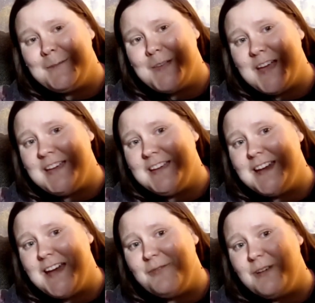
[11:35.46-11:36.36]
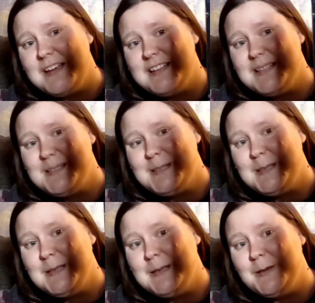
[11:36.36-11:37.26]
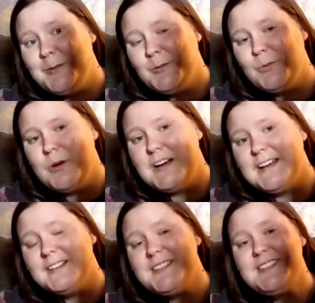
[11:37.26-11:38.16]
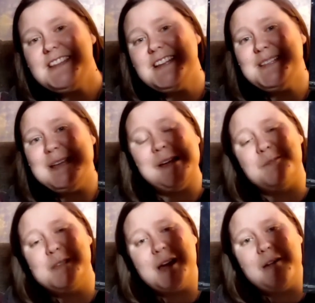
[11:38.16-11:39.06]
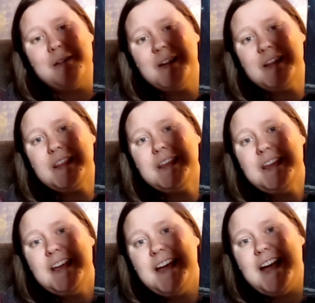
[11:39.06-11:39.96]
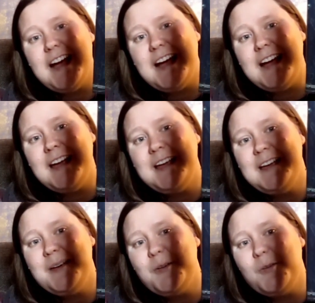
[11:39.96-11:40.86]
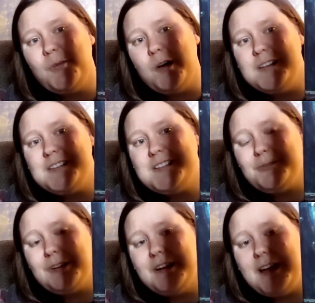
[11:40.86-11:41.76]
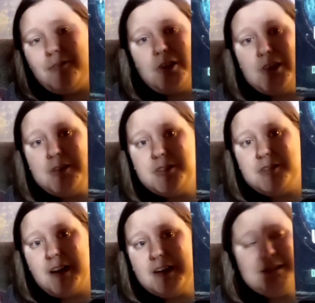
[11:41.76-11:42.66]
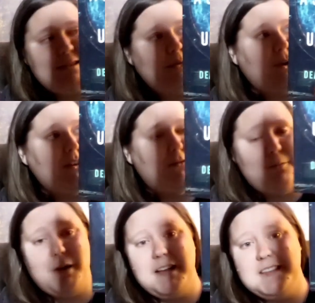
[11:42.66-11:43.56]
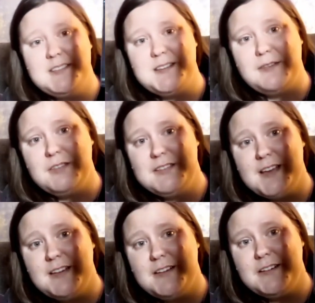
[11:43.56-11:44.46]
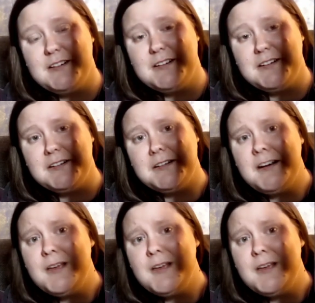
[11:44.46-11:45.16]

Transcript: I cannot wait to see what else Stacy comes out with. I want to read everything she writes, so I even bought the stuff that's under her